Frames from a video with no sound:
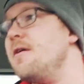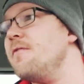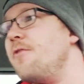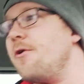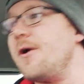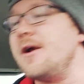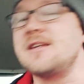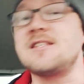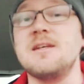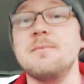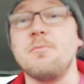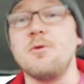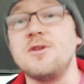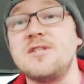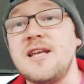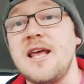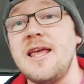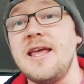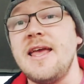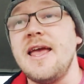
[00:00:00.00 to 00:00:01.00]
for example
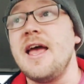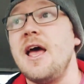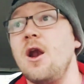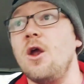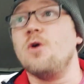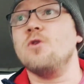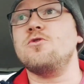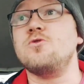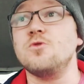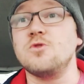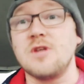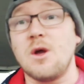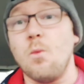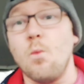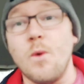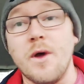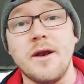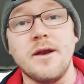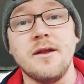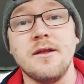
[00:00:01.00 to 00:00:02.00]
saying hello to
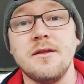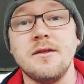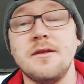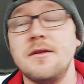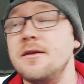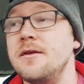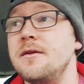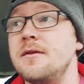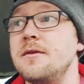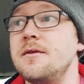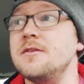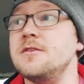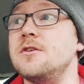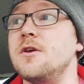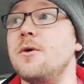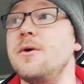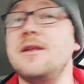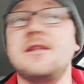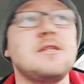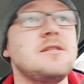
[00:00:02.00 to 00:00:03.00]
someone
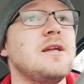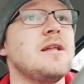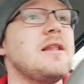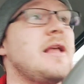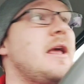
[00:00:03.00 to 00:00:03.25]
so it's not